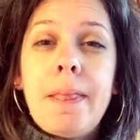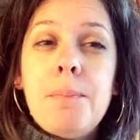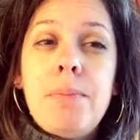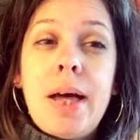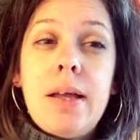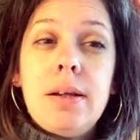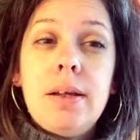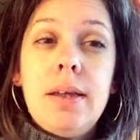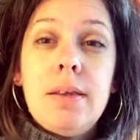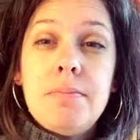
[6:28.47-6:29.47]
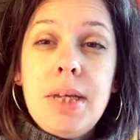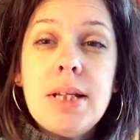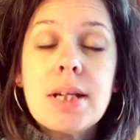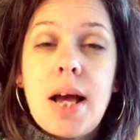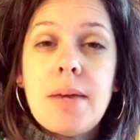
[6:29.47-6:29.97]
But in the
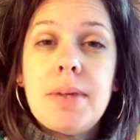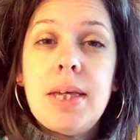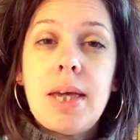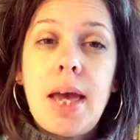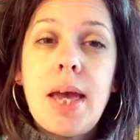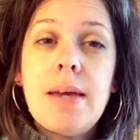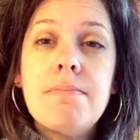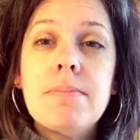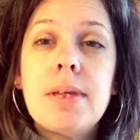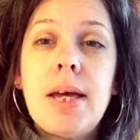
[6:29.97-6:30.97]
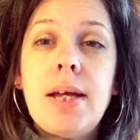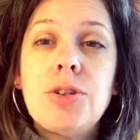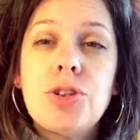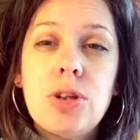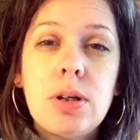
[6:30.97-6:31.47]
meantime, he came
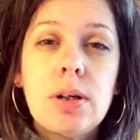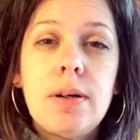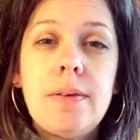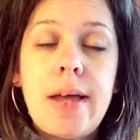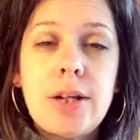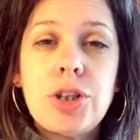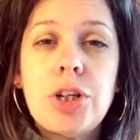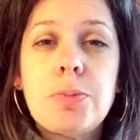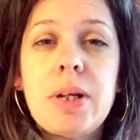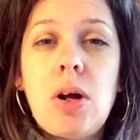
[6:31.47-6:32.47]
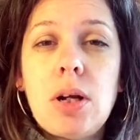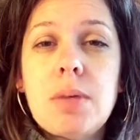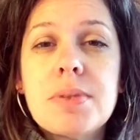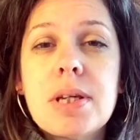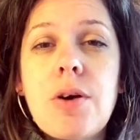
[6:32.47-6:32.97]
and took that judgment on
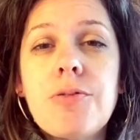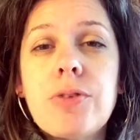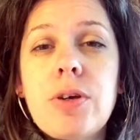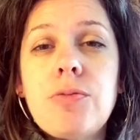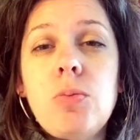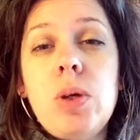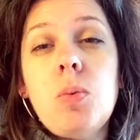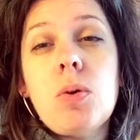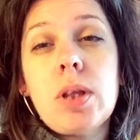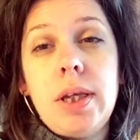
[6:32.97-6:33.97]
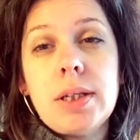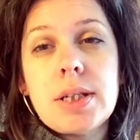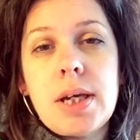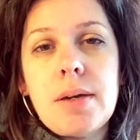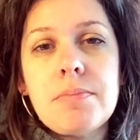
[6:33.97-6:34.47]
himself if we will cling
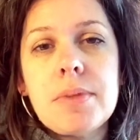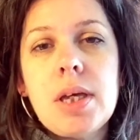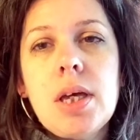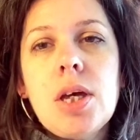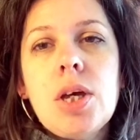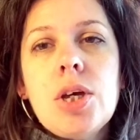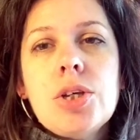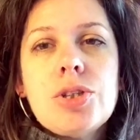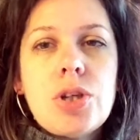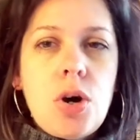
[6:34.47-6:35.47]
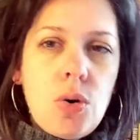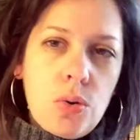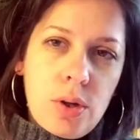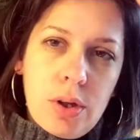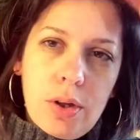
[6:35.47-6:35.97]
to him. So
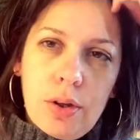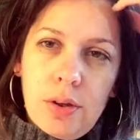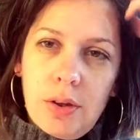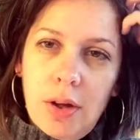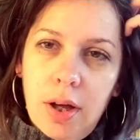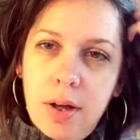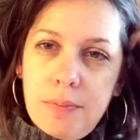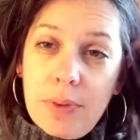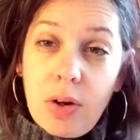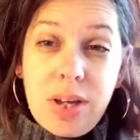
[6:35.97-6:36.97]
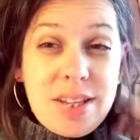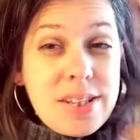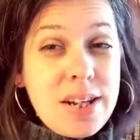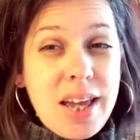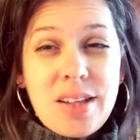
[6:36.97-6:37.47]
there is
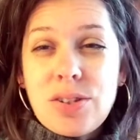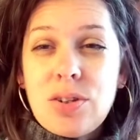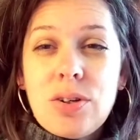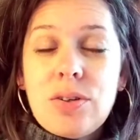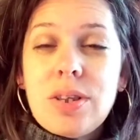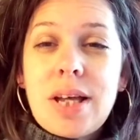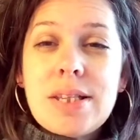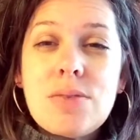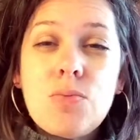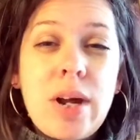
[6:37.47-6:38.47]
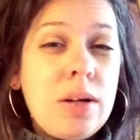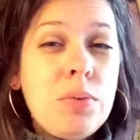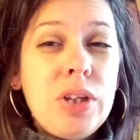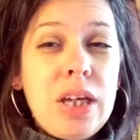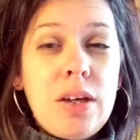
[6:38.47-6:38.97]
an answer that's
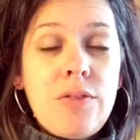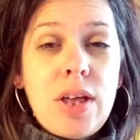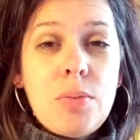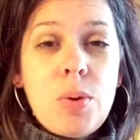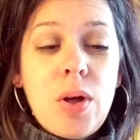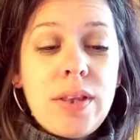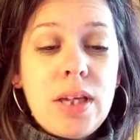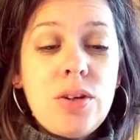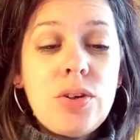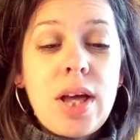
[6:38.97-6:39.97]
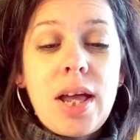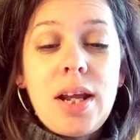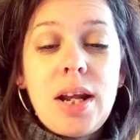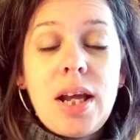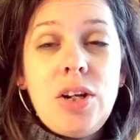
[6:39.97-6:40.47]
readily available on the internet,
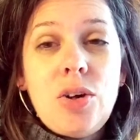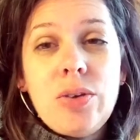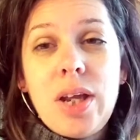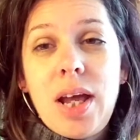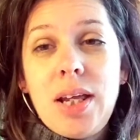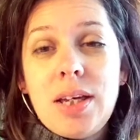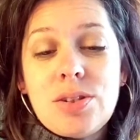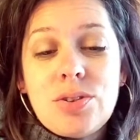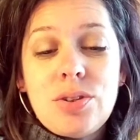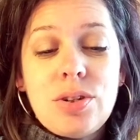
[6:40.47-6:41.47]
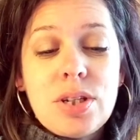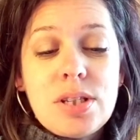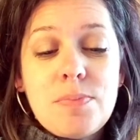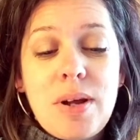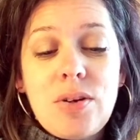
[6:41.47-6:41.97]
and I know that Eddie Izzard
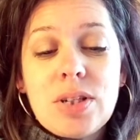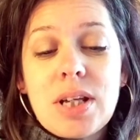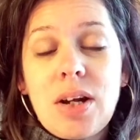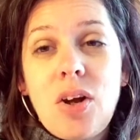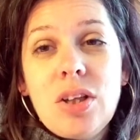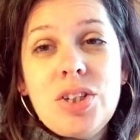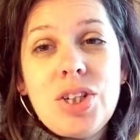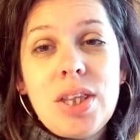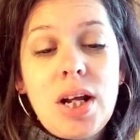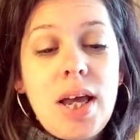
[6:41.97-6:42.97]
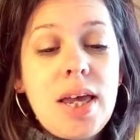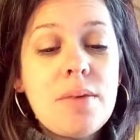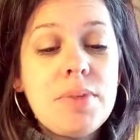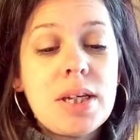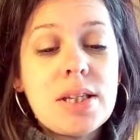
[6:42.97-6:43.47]
is better at technology than I
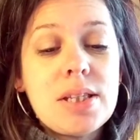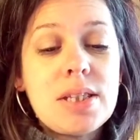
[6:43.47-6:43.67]
am, because